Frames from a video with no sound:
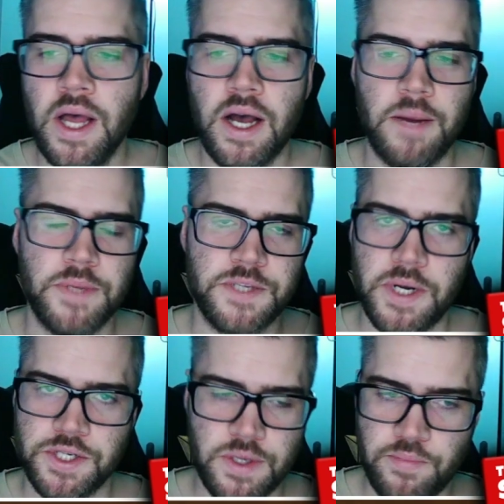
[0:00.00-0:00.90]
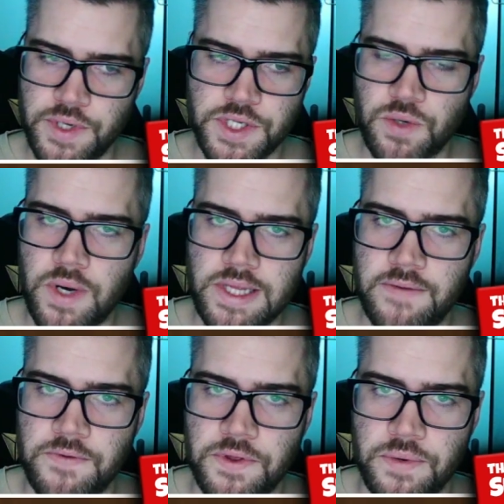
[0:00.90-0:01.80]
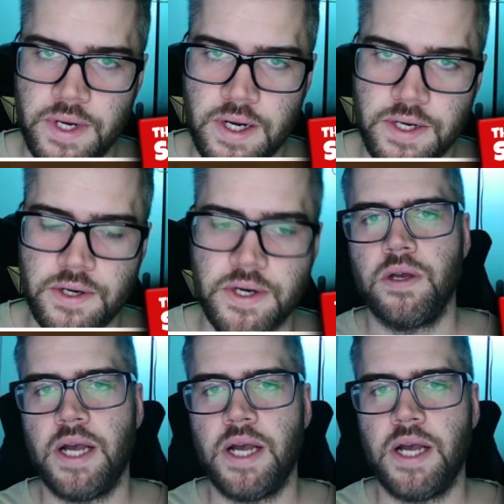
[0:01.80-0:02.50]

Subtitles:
Especially pre-squad level 300.